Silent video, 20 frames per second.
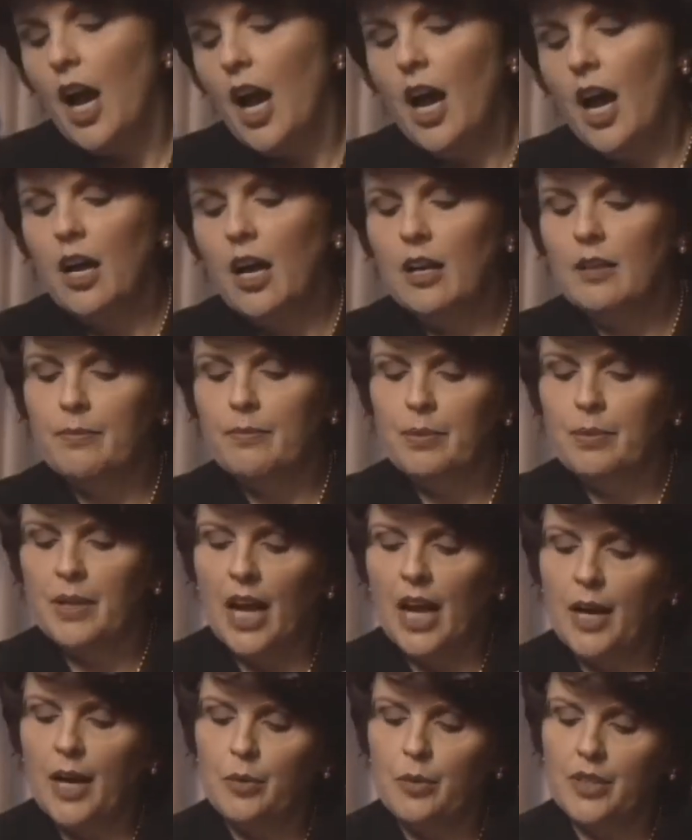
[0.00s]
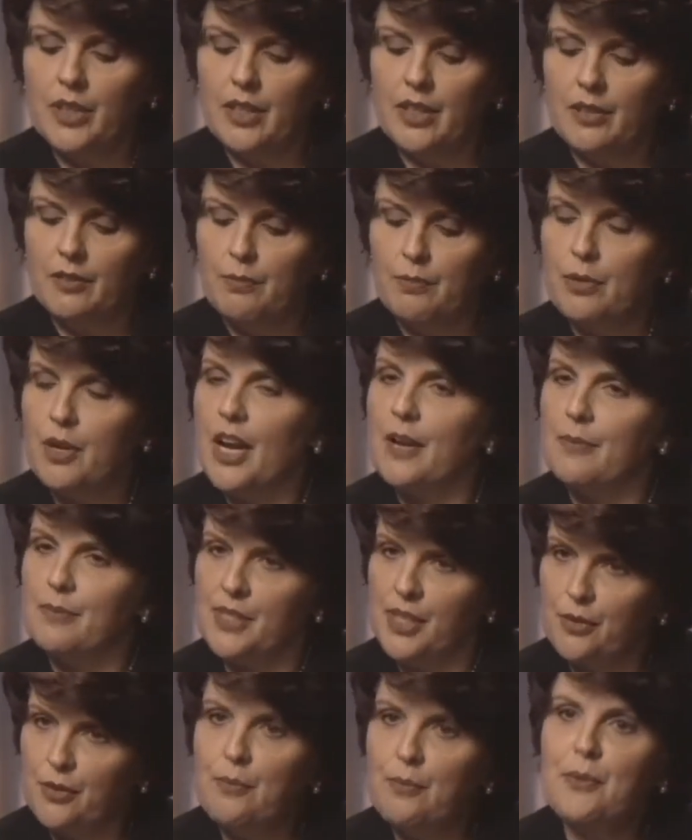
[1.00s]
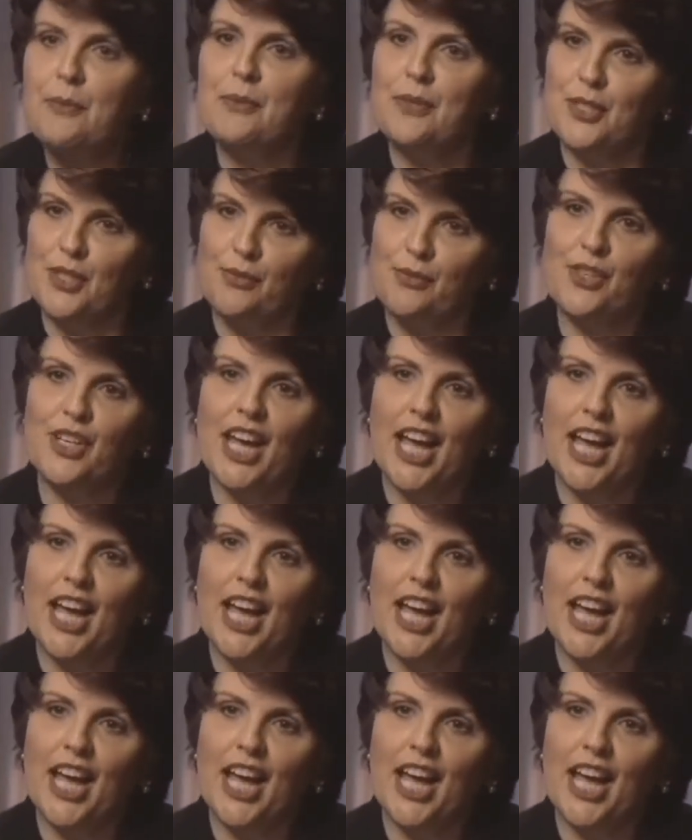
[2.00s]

but I would give perhaps other people different